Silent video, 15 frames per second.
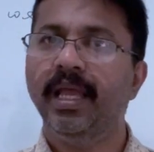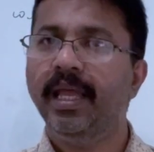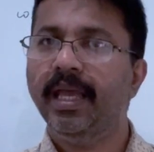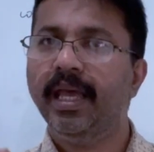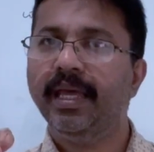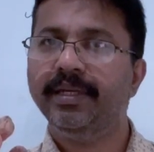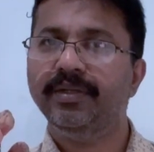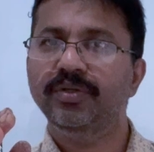
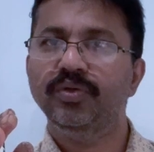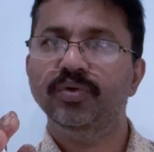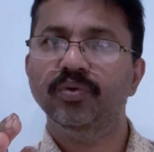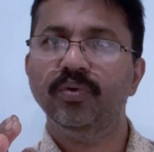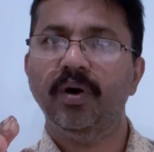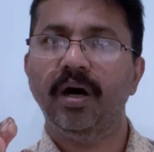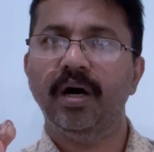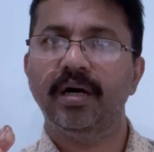And
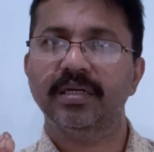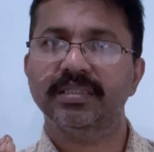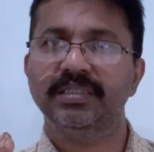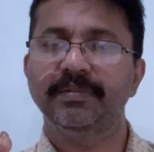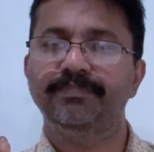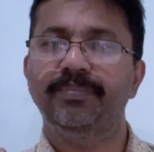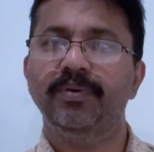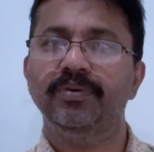you are
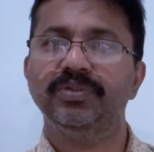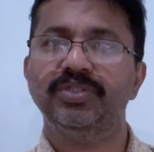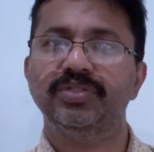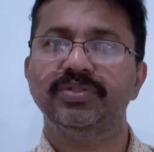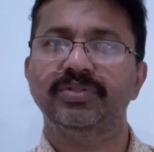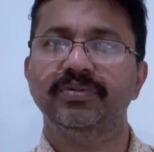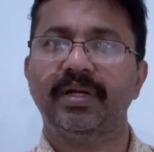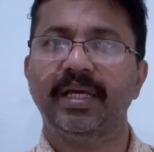
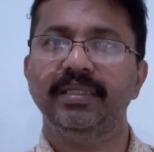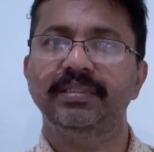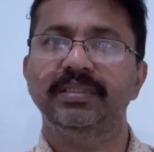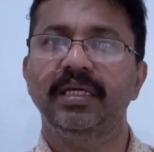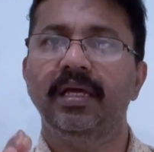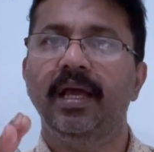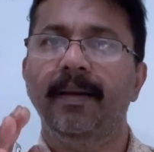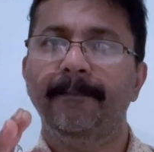supposed to write
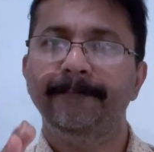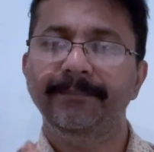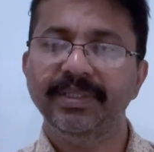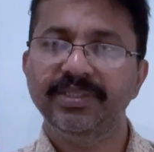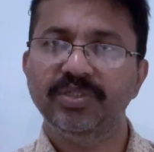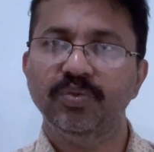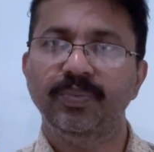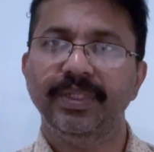
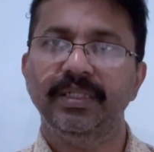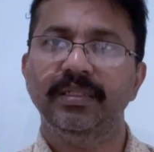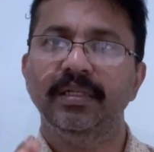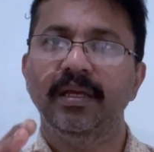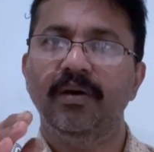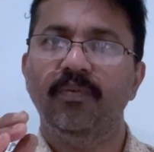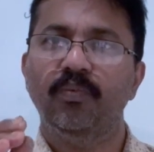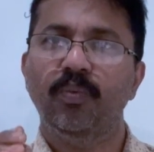between
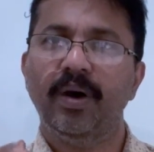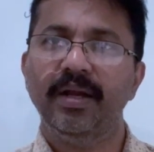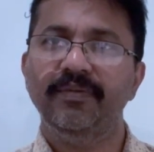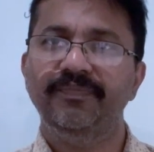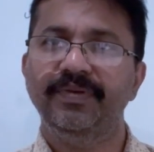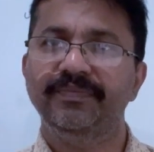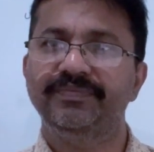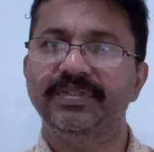
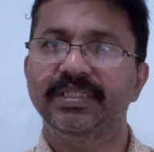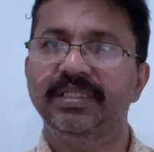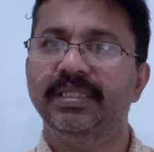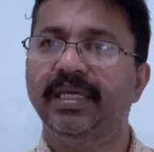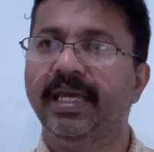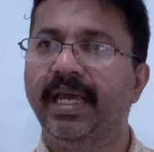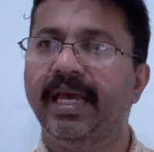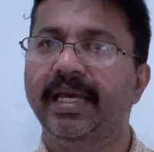150
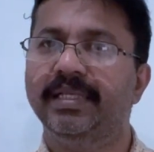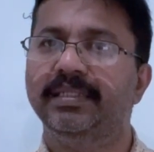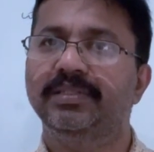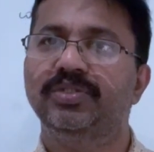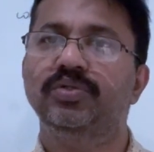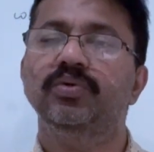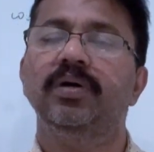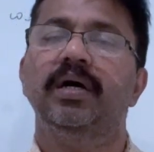and
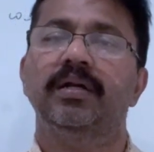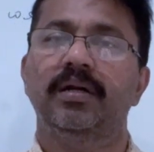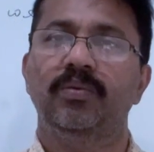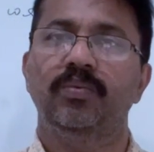200